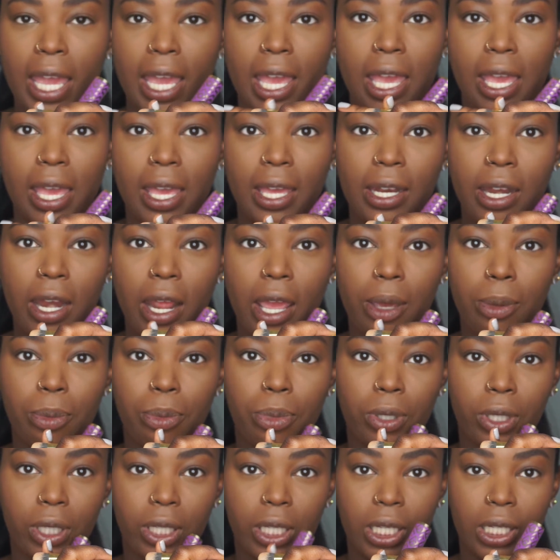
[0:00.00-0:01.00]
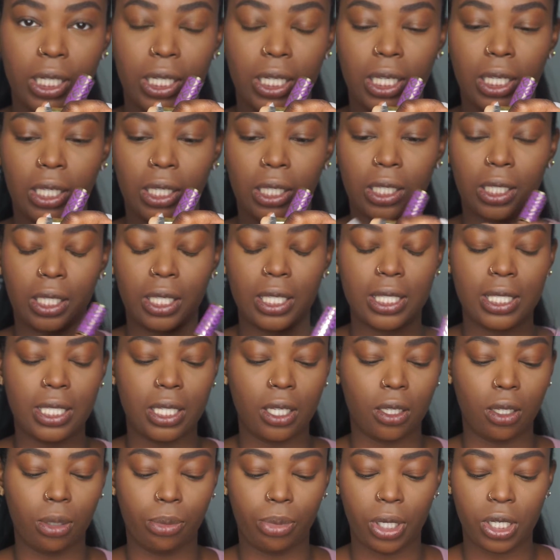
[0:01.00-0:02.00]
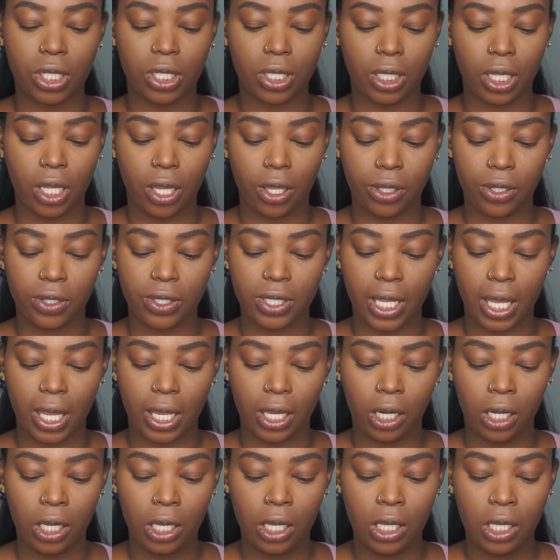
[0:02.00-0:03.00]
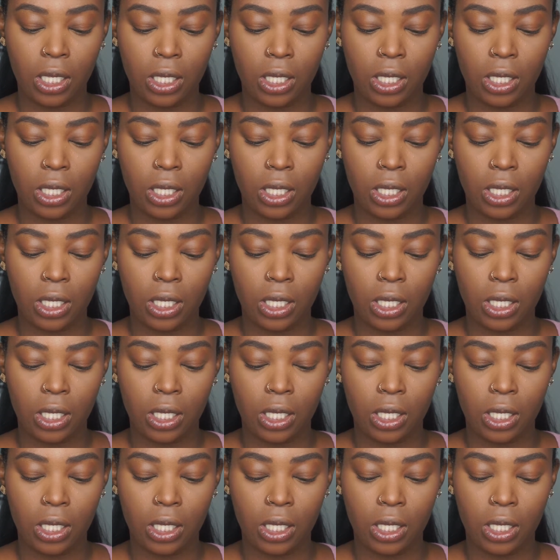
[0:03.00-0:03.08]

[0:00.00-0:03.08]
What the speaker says: and a blending concealer brush on the other side.